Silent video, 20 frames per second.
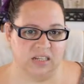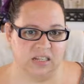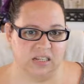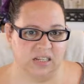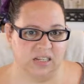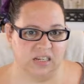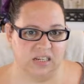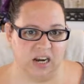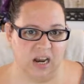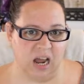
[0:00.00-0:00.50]

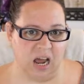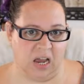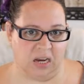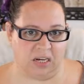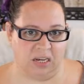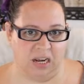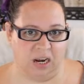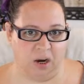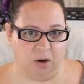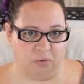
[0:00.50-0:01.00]
did
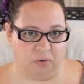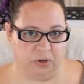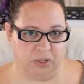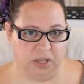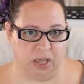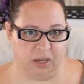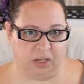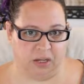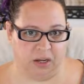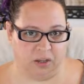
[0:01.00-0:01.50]
not care for
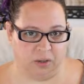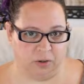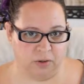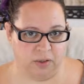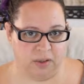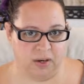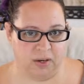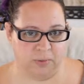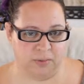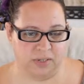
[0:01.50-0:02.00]
that color
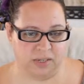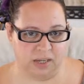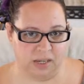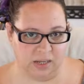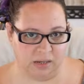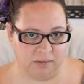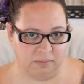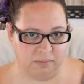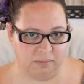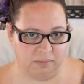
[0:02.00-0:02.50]
that it was
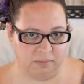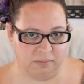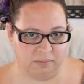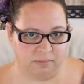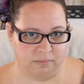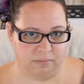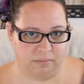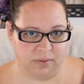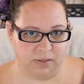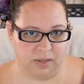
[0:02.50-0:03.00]
in.
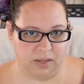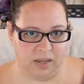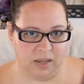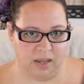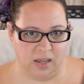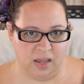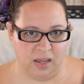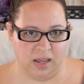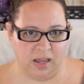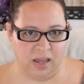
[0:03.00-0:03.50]

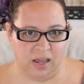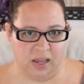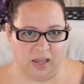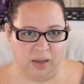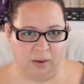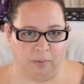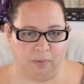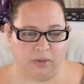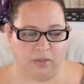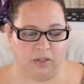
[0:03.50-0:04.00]

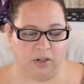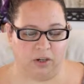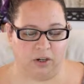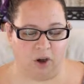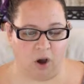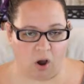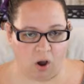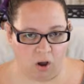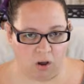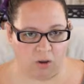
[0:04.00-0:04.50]
It was
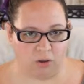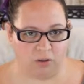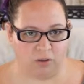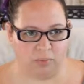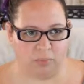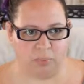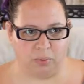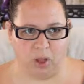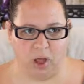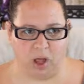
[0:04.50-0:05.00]

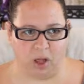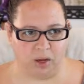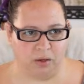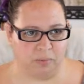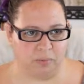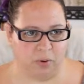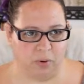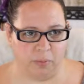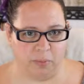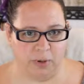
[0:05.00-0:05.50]
called
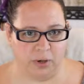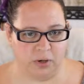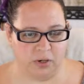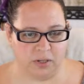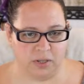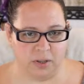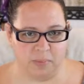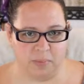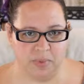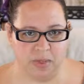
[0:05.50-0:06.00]
Blonde Moment or
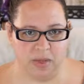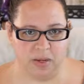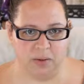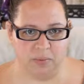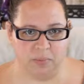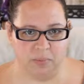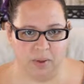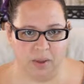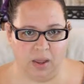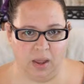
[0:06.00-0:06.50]

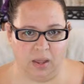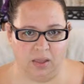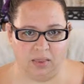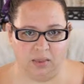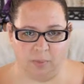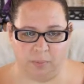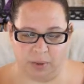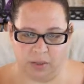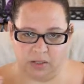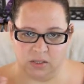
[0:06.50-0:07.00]
something.
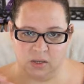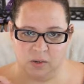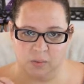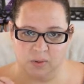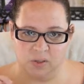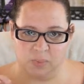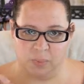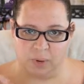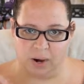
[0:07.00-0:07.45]
The pencil was